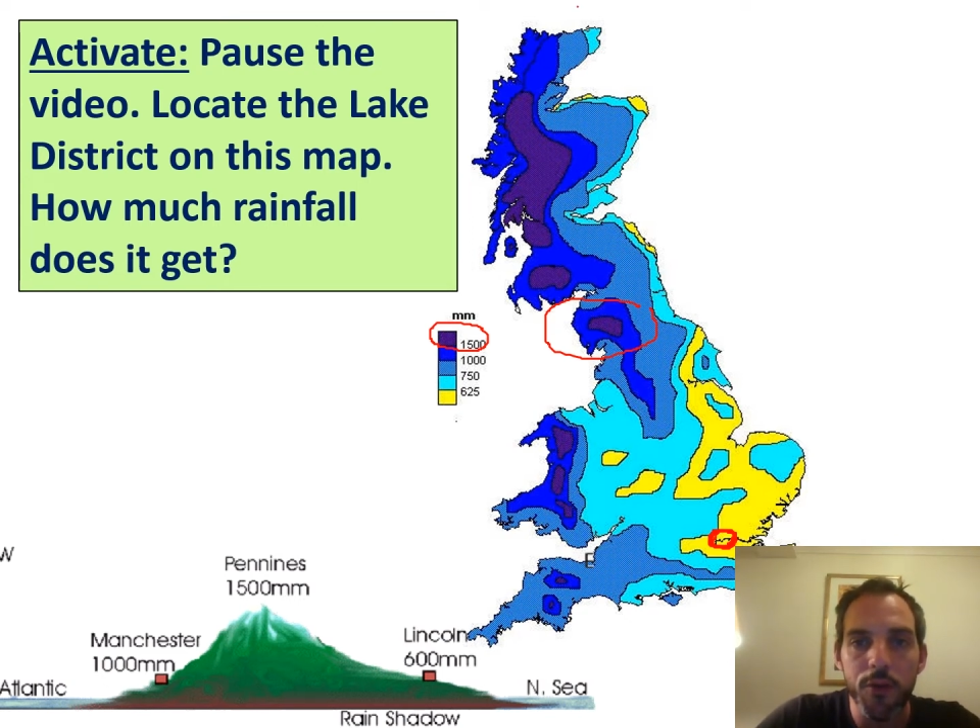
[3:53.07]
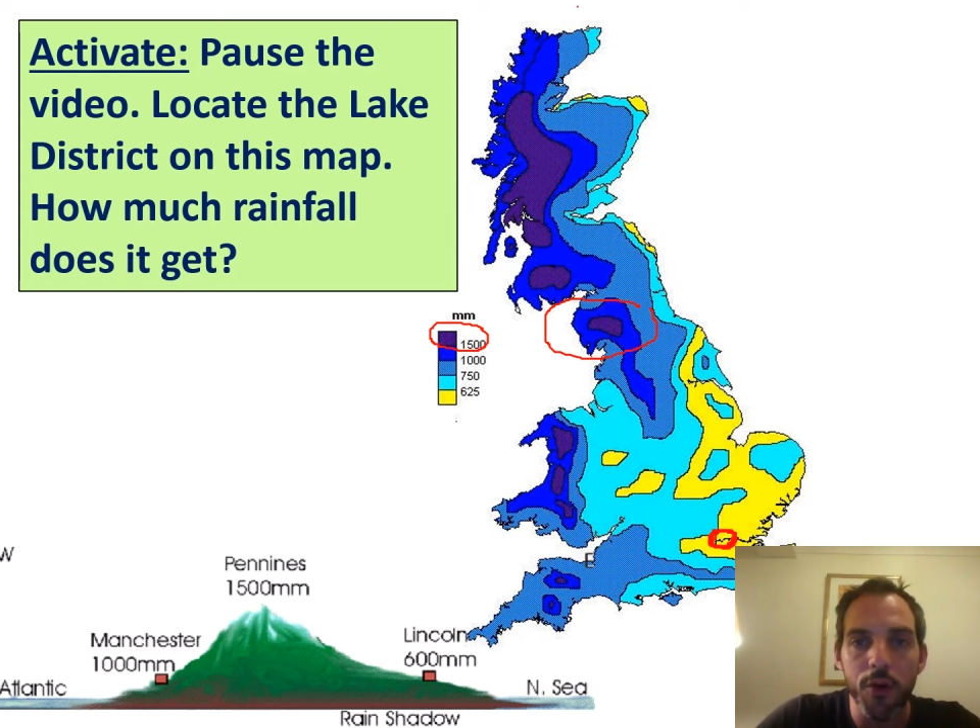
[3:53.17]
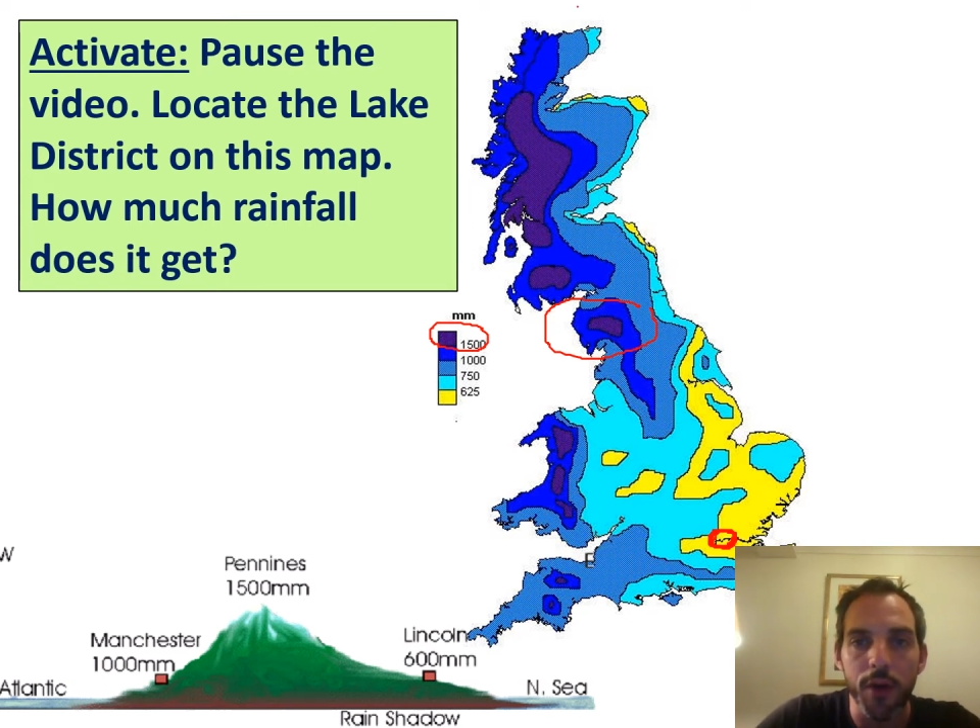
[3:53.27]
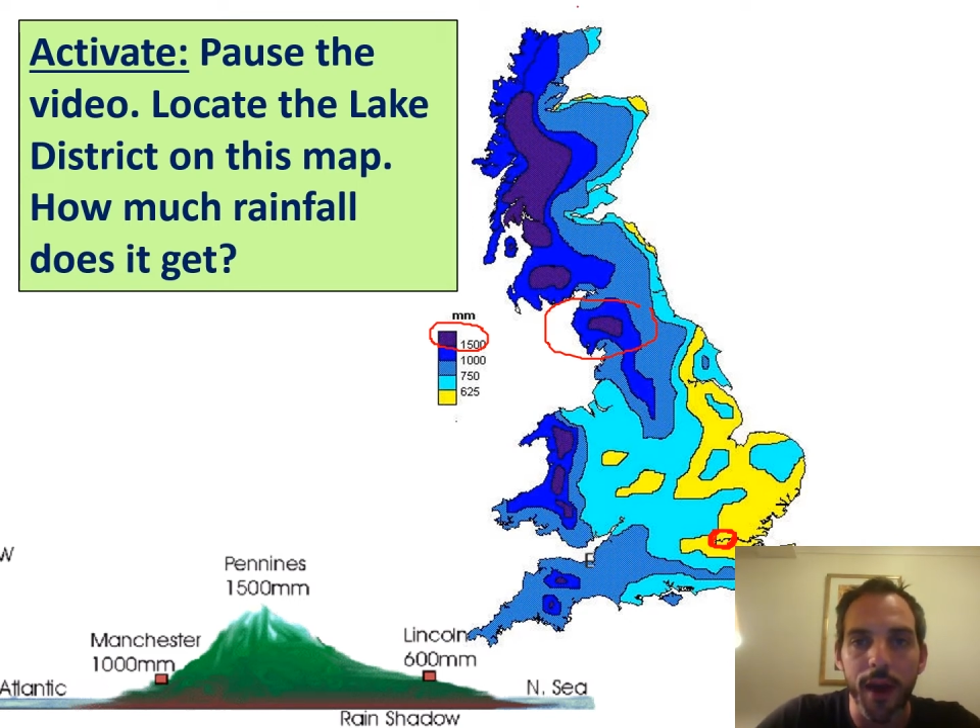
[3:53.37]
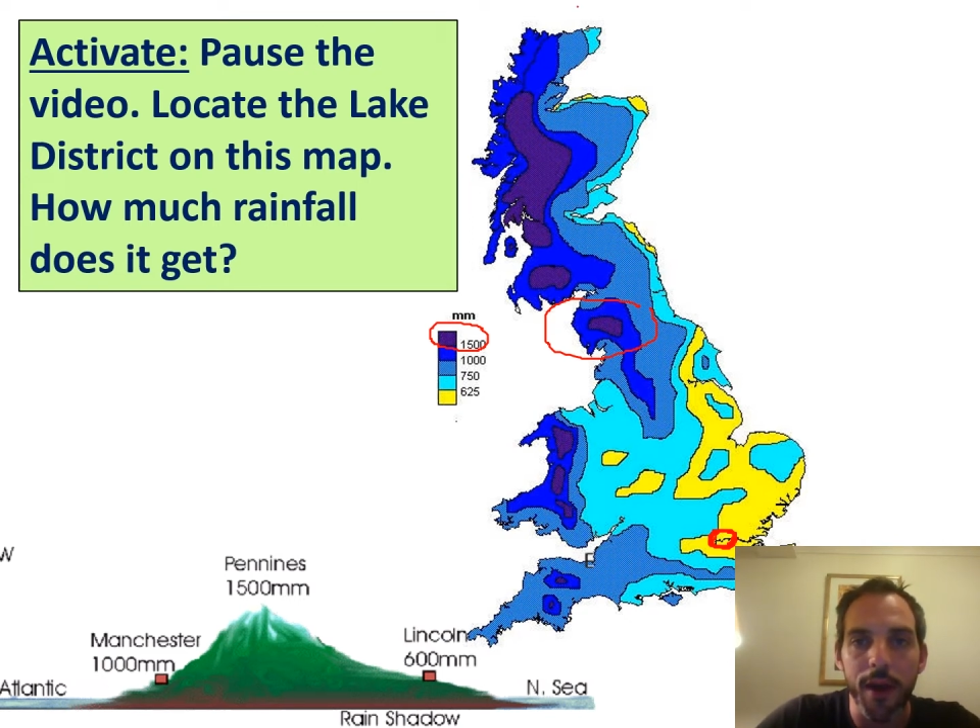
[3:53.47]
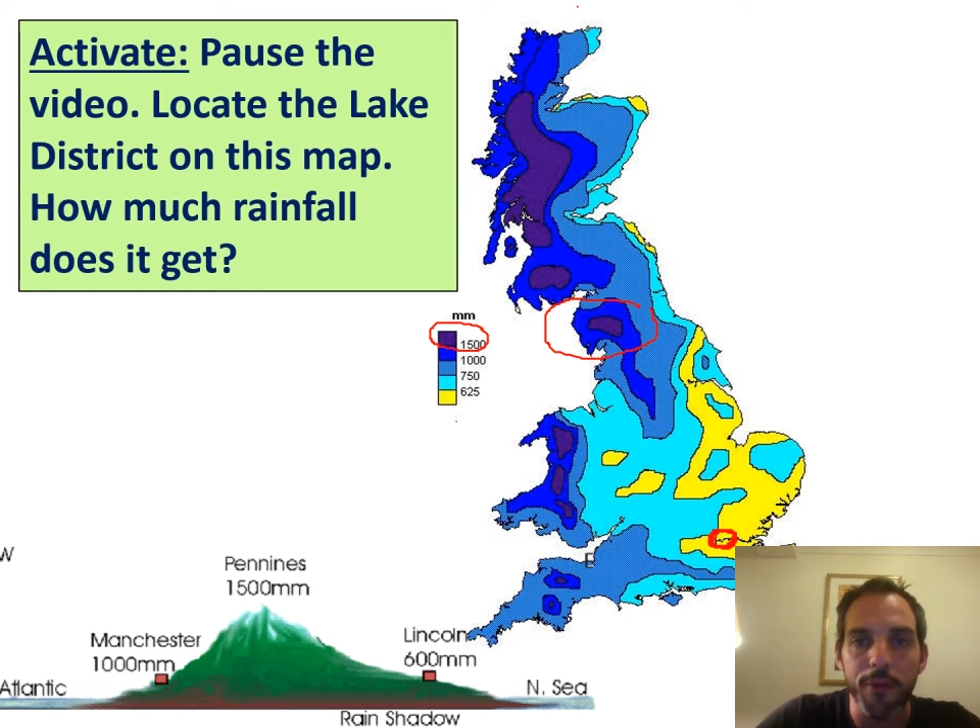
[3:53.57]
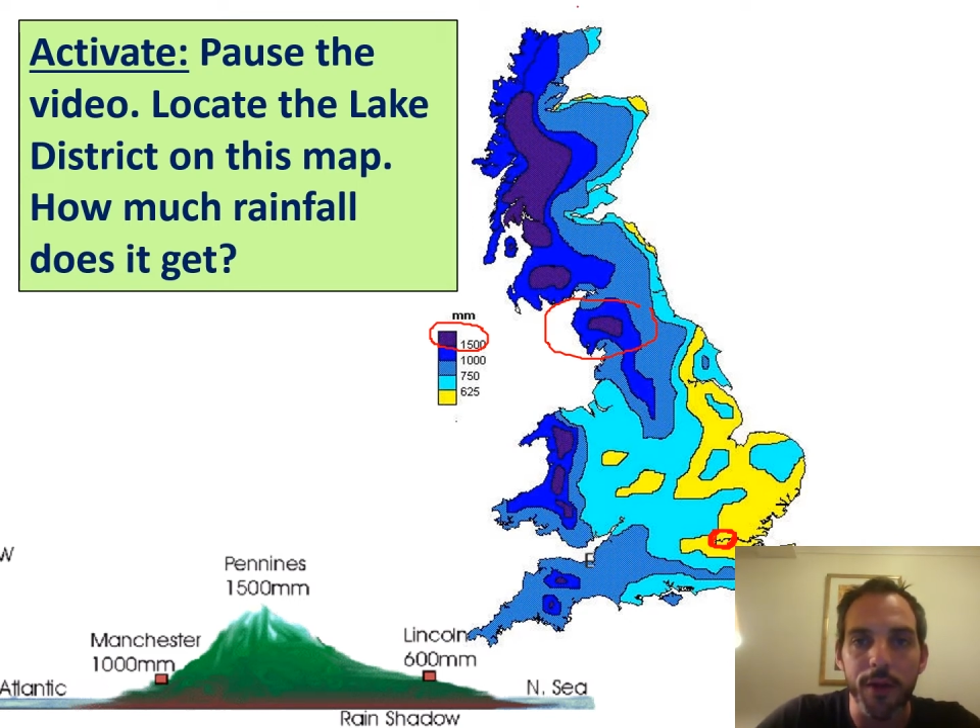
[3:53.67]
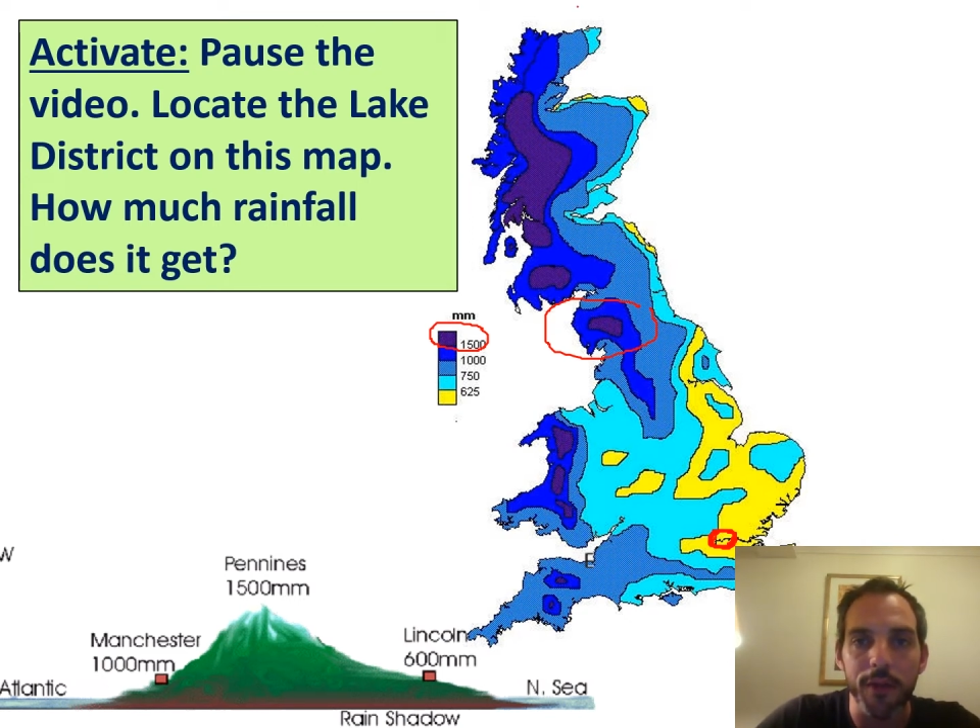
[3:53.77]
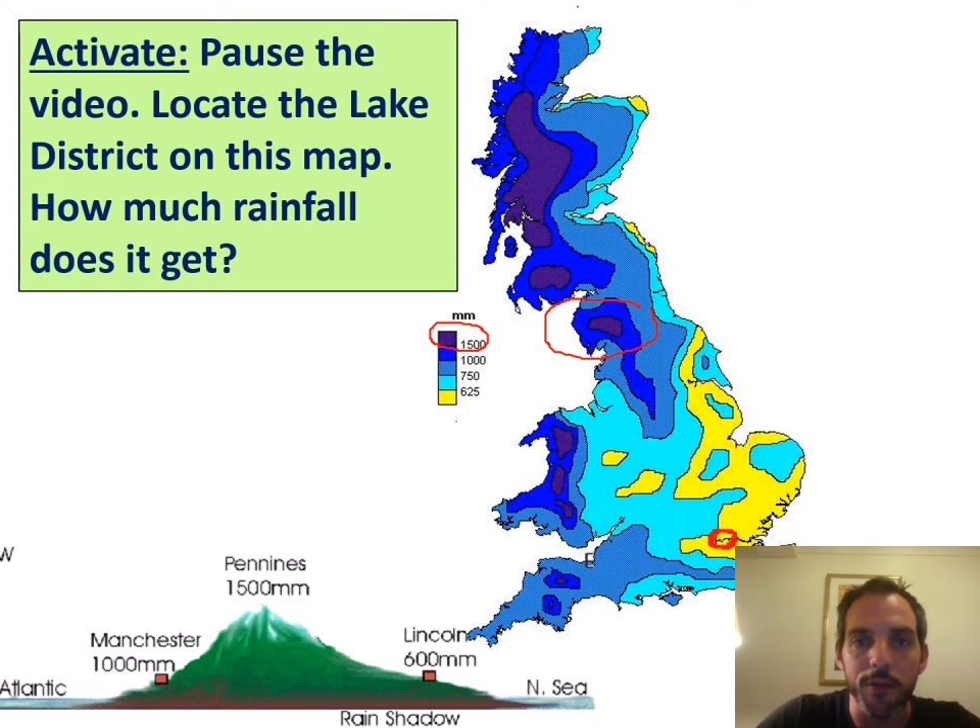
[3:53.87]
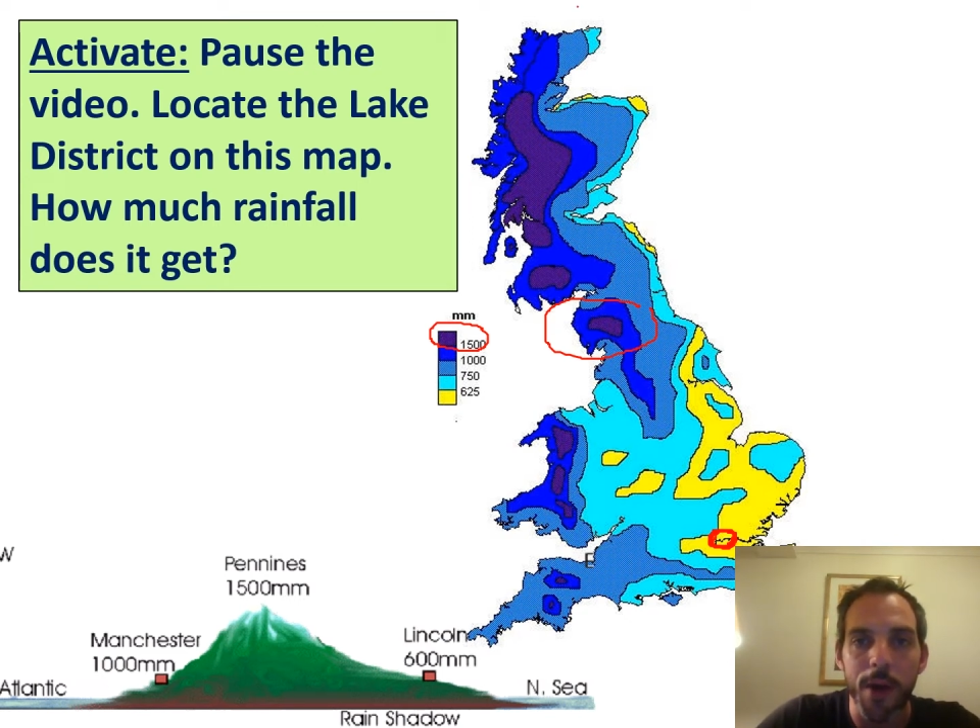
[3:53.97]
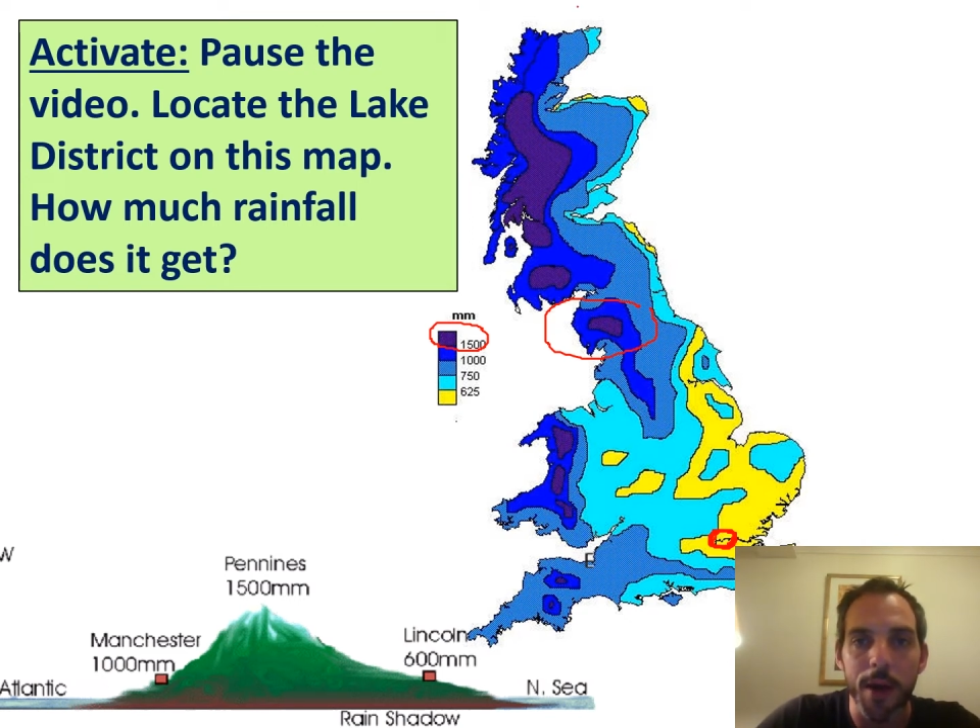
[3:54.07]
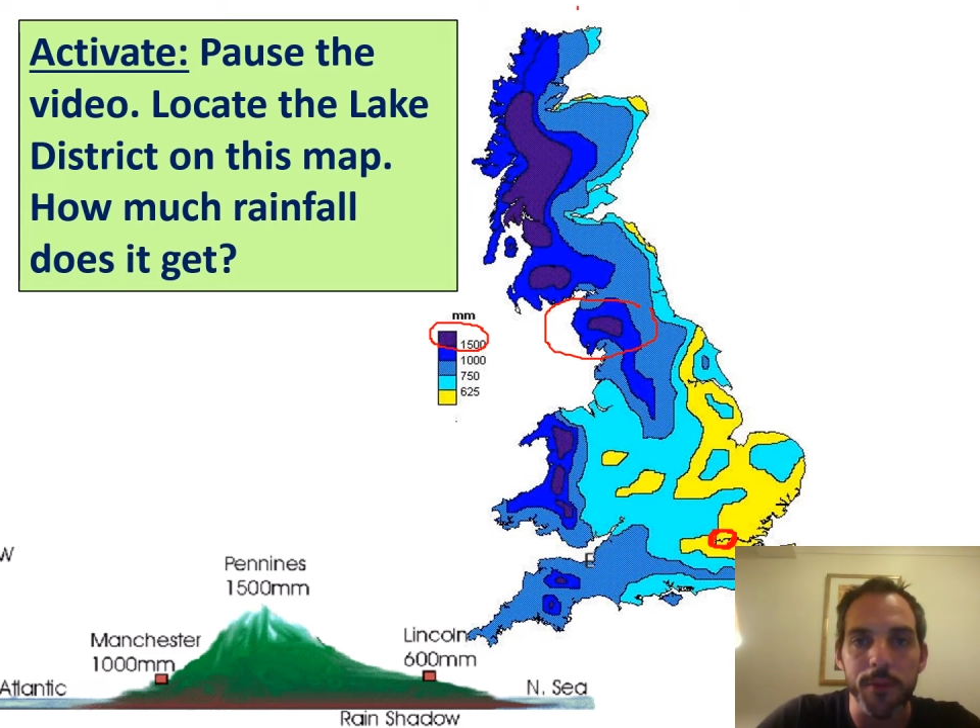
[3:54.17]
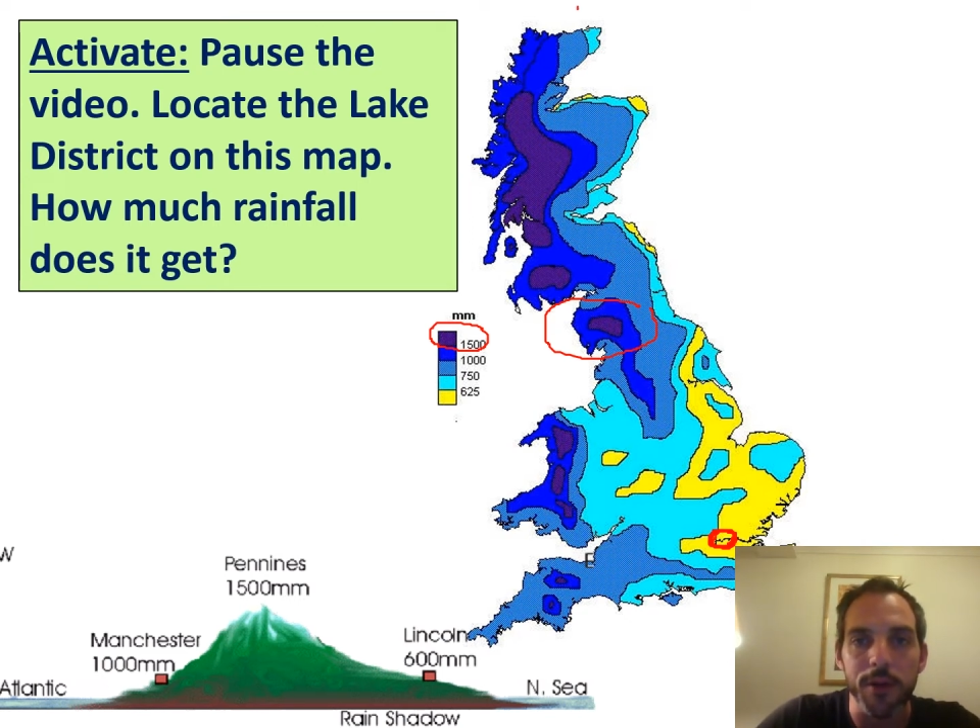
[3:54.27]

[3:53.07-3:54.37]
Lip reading: look carefully at this map,